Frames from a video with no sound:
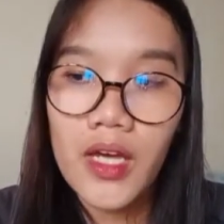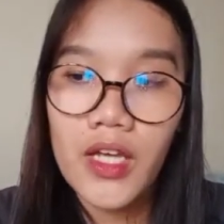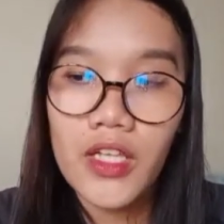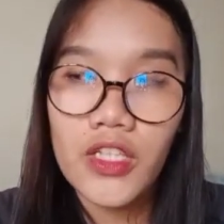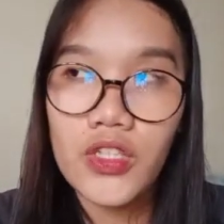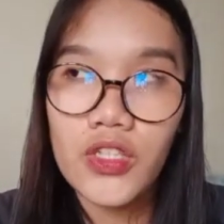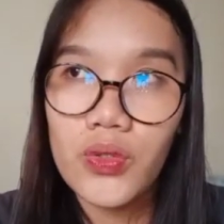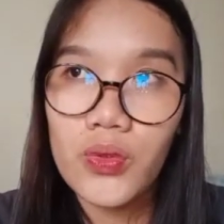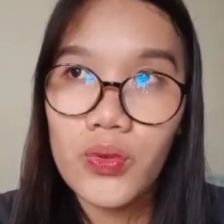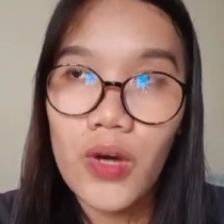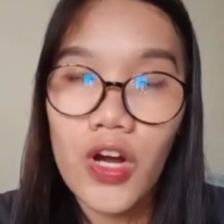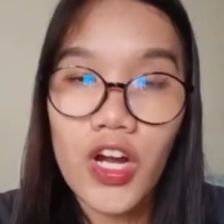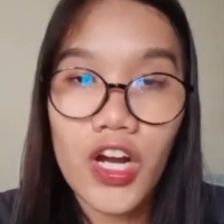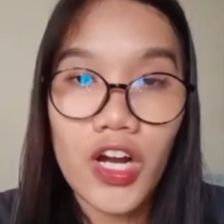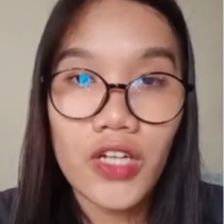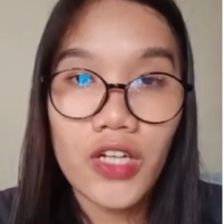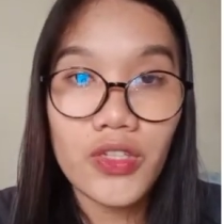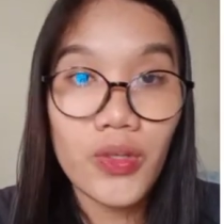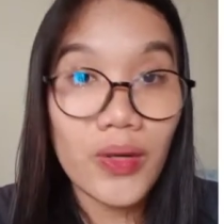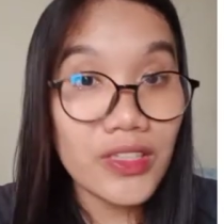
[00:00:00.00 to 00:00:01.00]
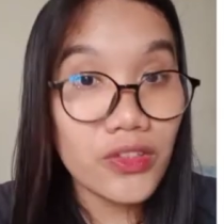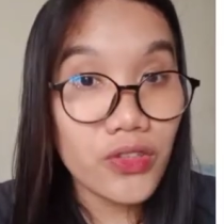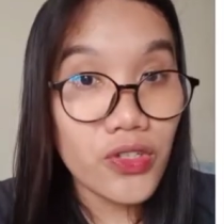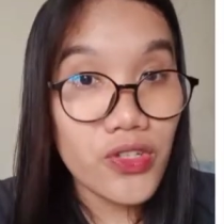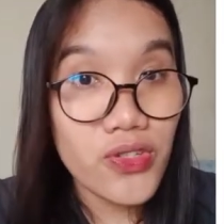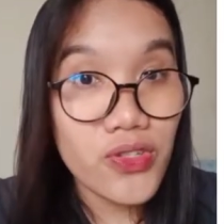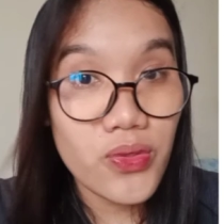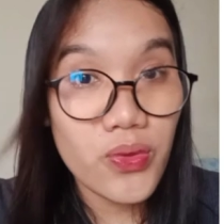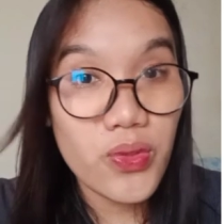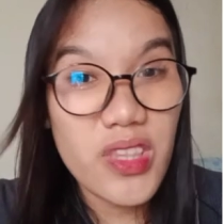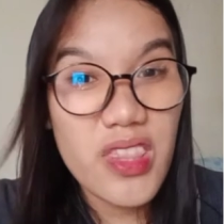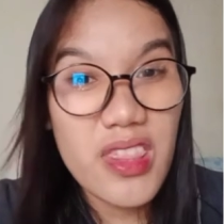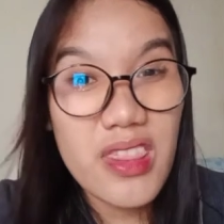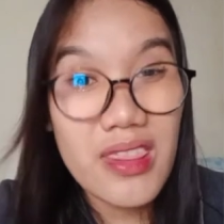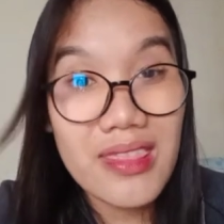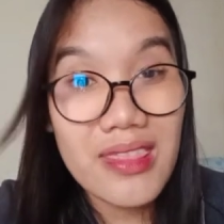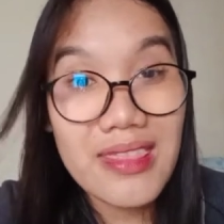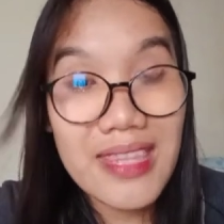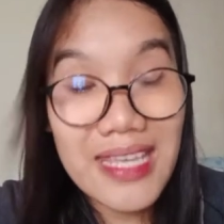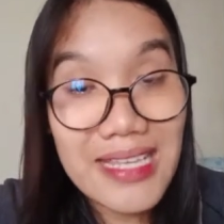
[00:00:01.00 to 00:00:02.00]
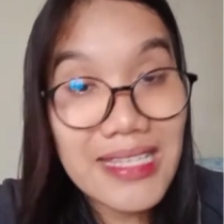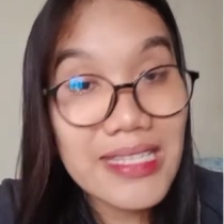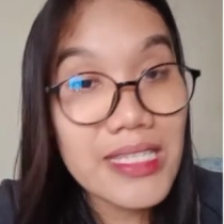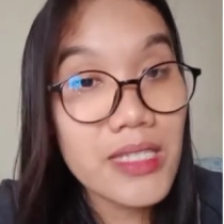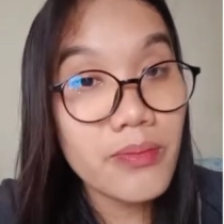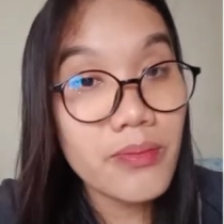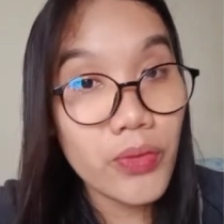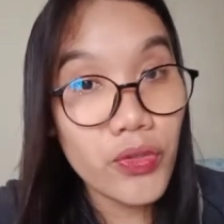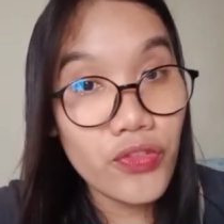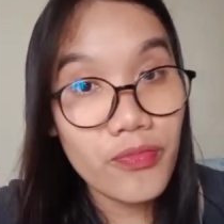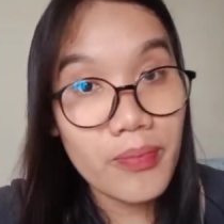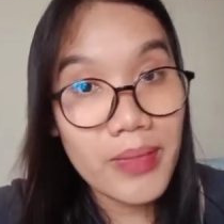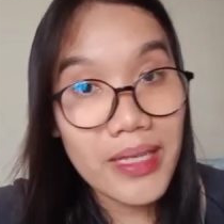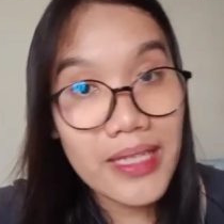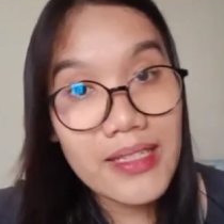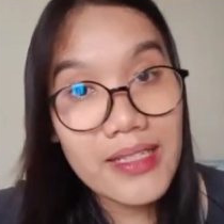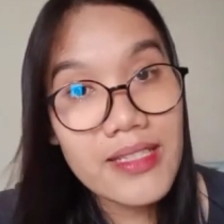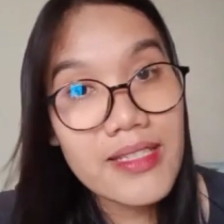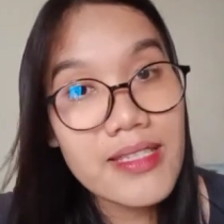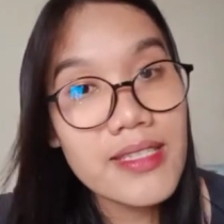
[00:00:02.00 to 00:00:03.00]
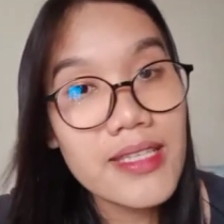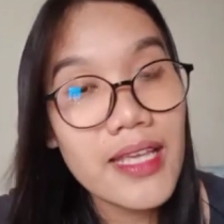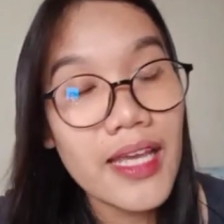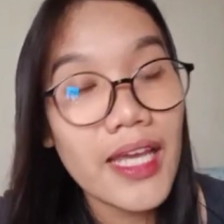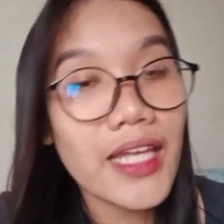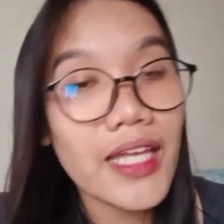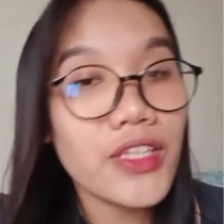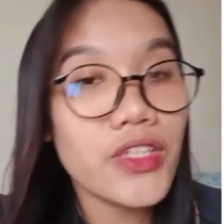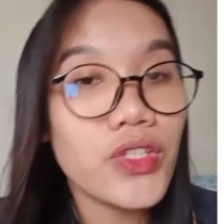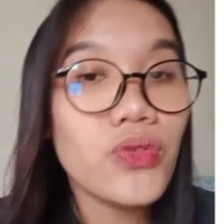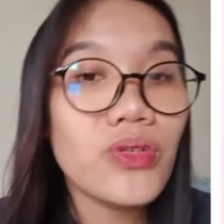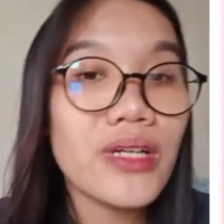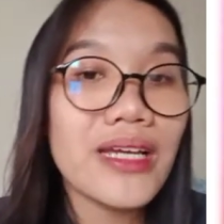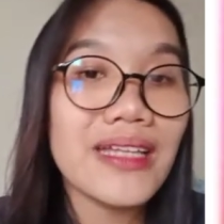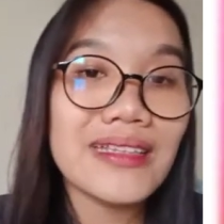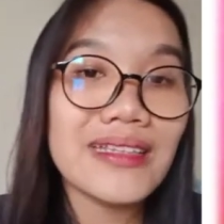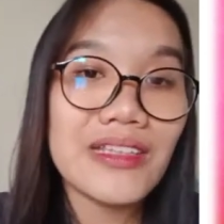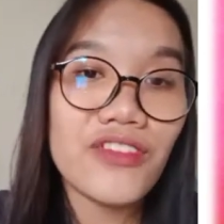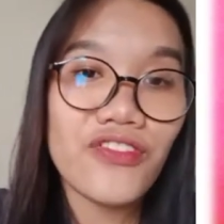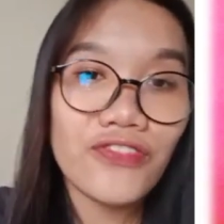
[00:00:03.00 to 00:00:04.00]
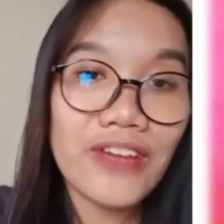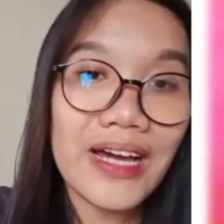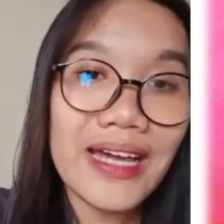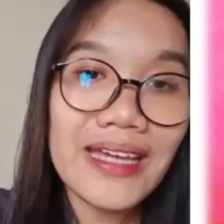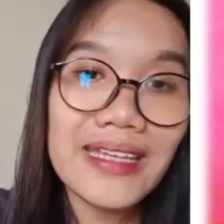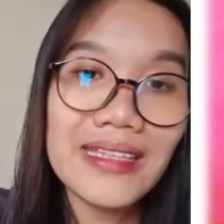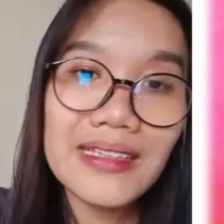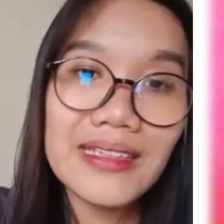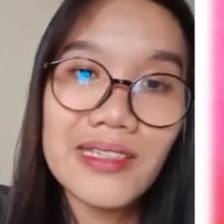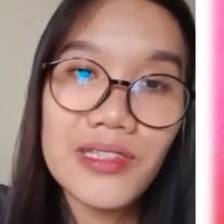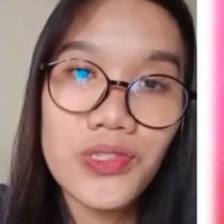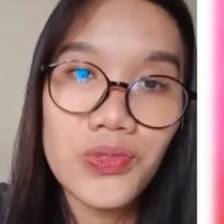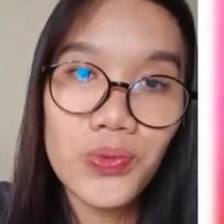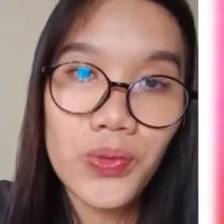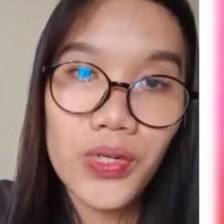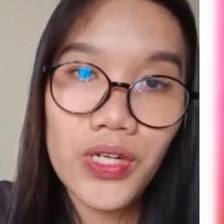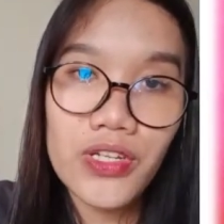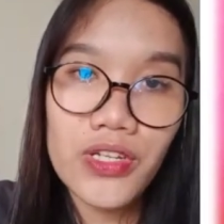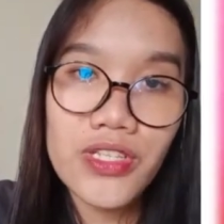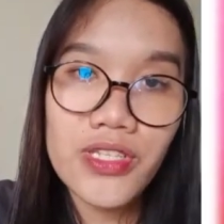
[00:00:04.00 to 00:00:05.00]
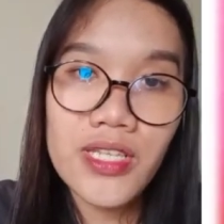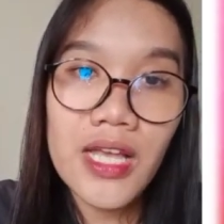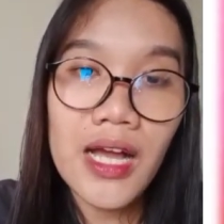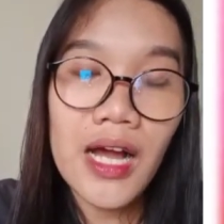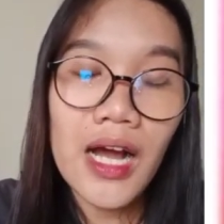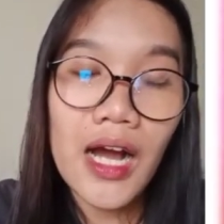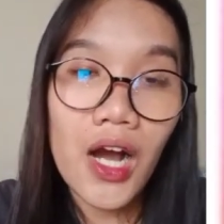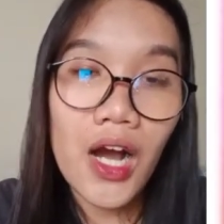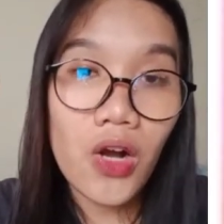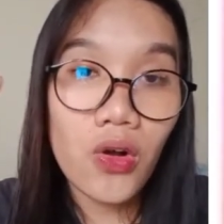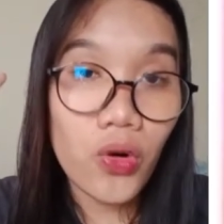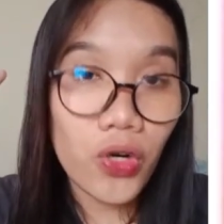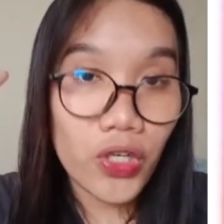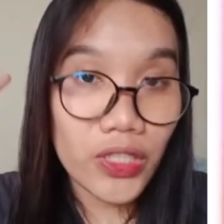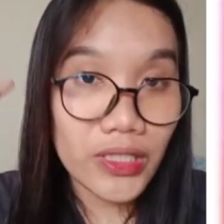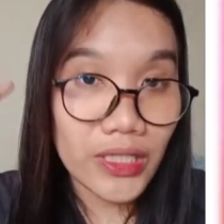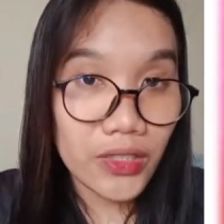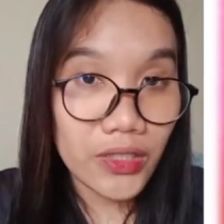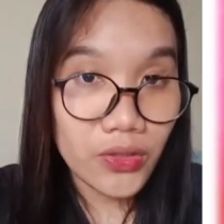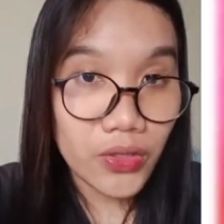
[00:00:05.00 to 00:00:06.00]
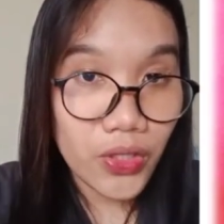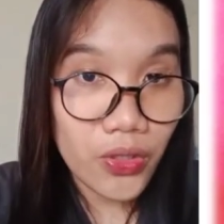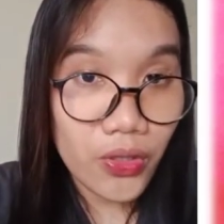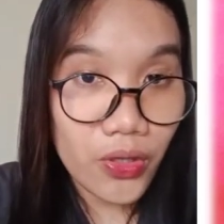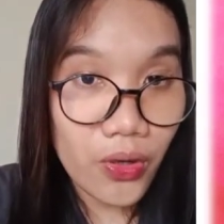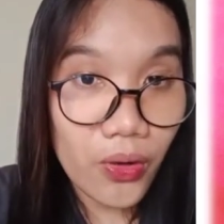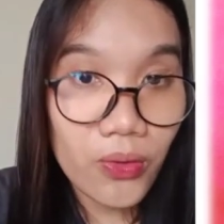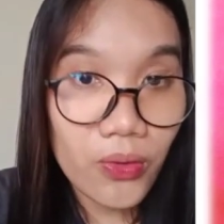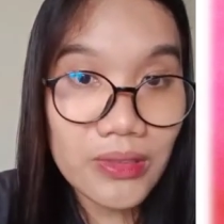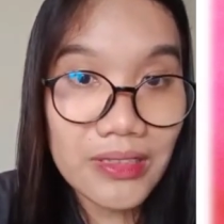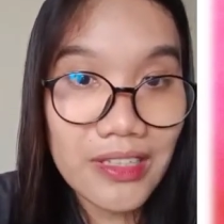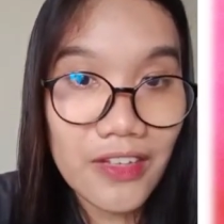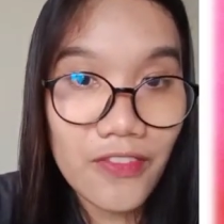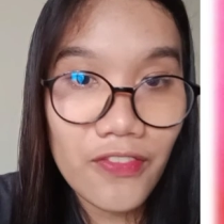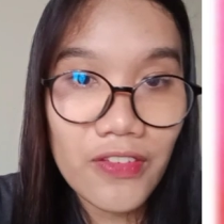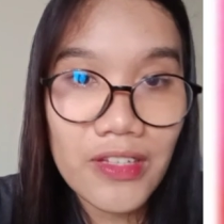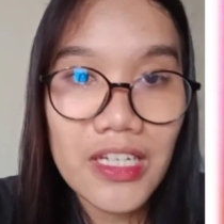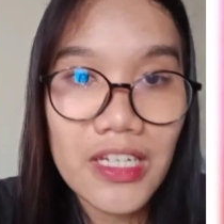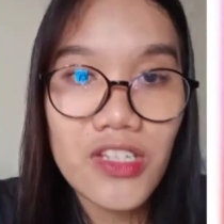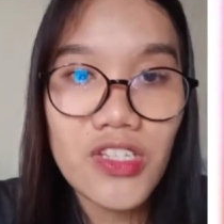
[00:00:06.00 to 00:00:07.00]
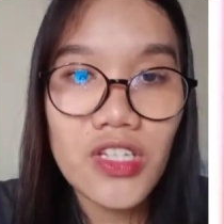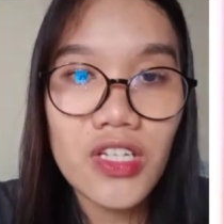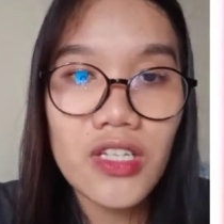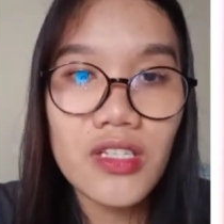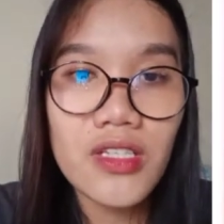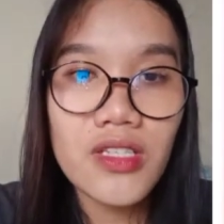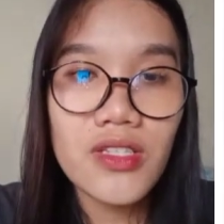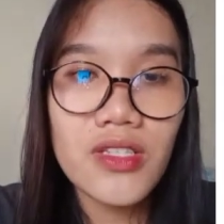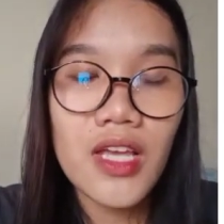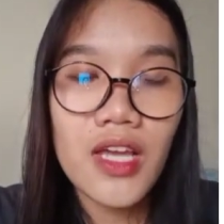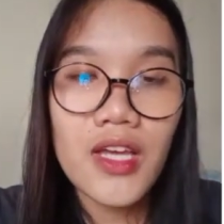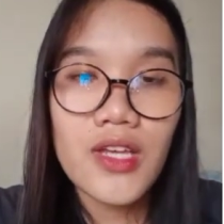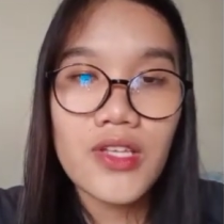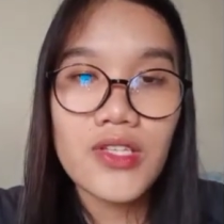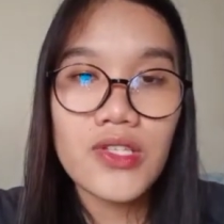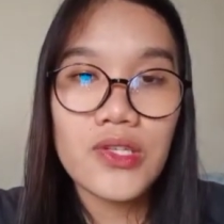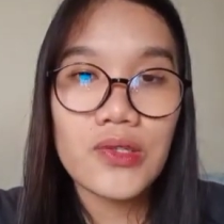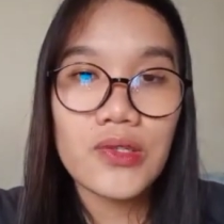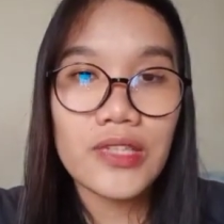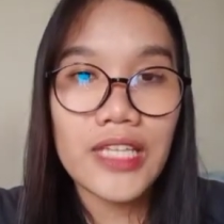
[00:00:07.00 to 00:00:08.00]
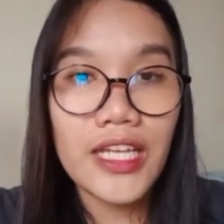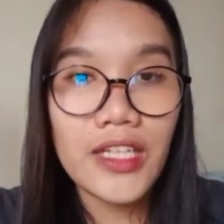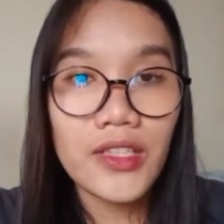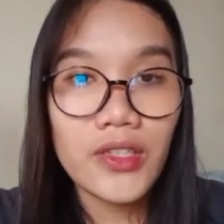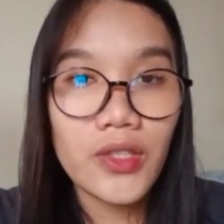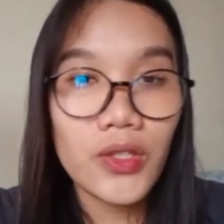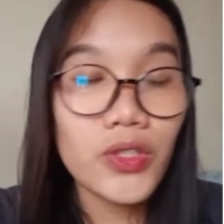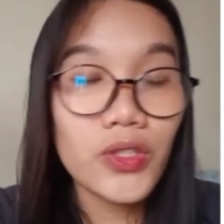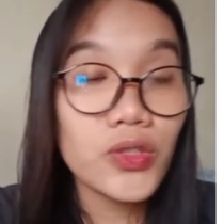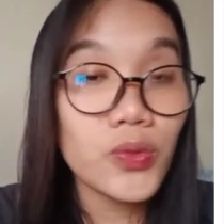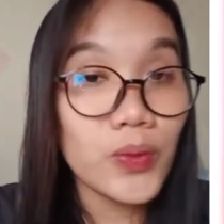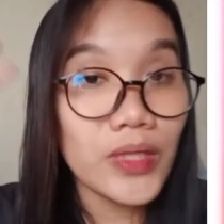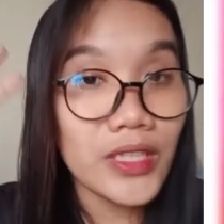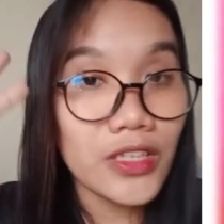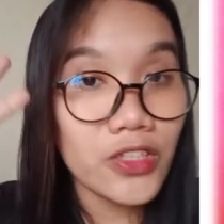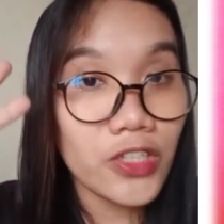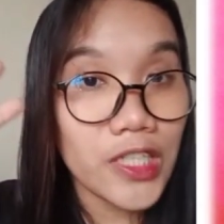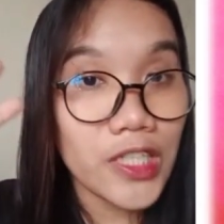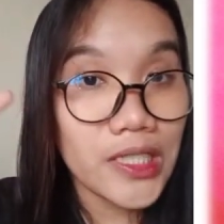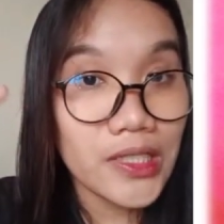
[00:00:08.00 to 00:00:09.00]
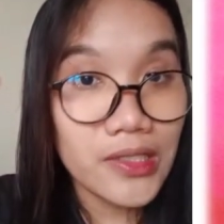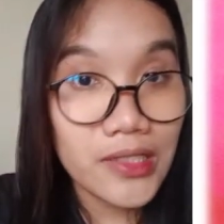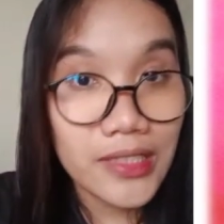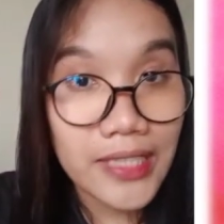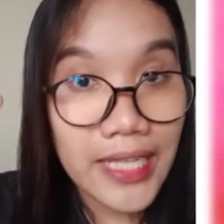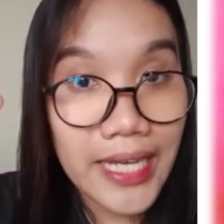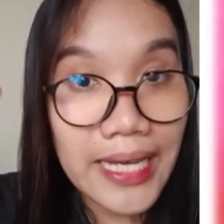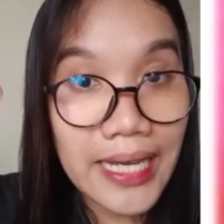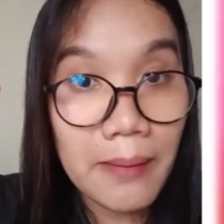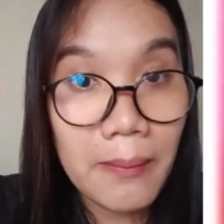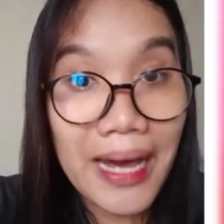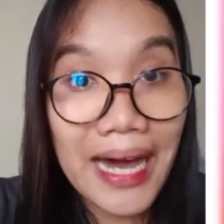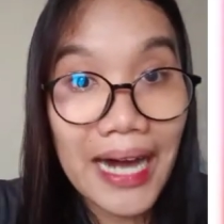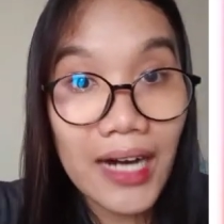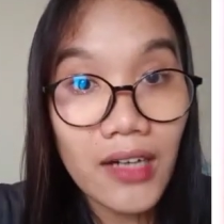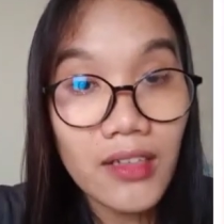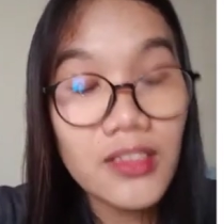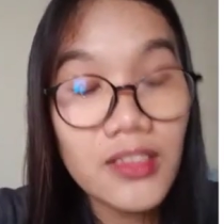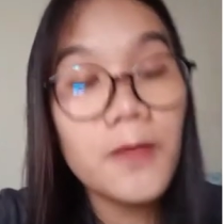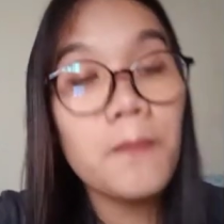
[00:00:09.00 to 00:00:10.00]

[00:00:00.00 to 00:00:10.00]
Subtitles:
you understood these movements, and you can define these words according to your own definitions. So take note, we learned today about